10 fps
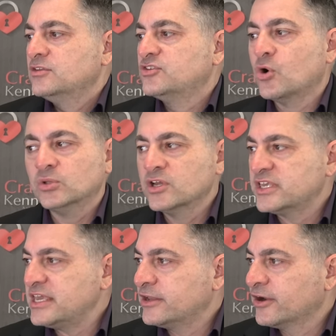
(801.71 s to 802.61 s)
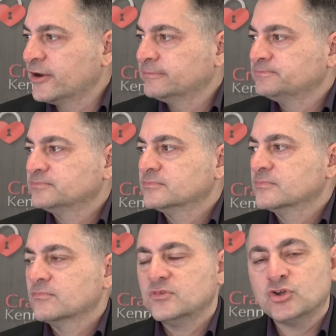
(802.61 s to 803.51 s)
Don't look eager.
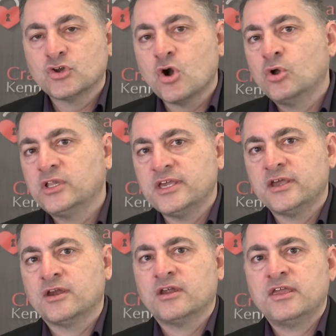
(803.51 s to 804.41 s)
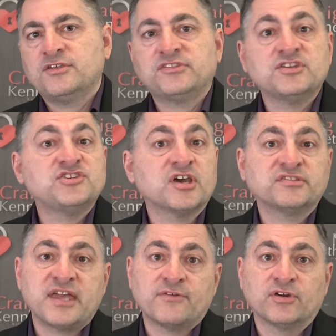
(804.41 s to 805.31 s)
Your goal here is to
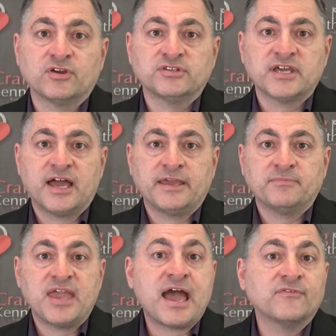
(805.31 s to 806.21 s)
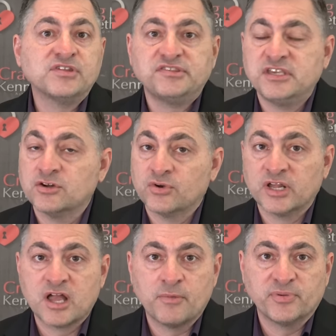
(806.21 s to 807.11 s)
just have a good time. You haven't seen her in
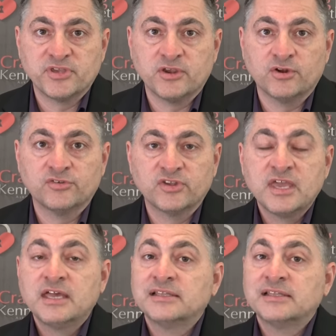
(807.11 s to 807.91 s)
a couple years.